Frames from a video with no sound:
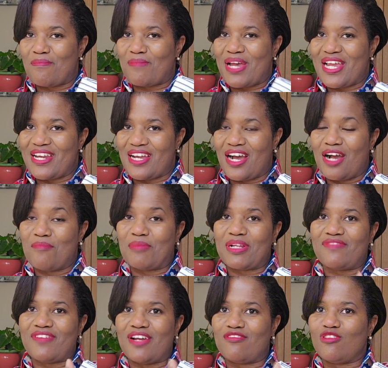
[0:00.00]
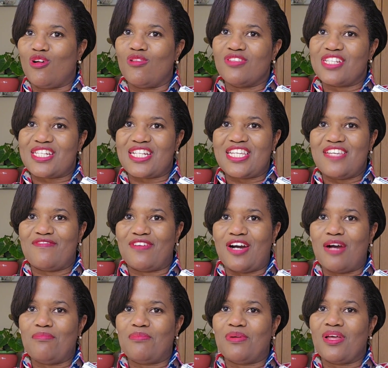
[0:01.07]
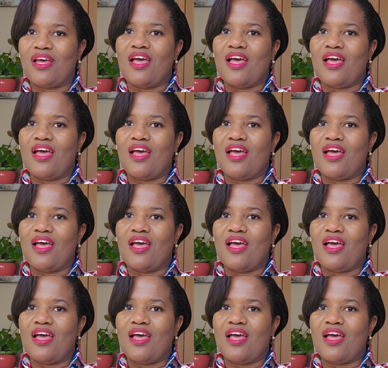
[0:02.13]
might not. But if I roll the sleeve up,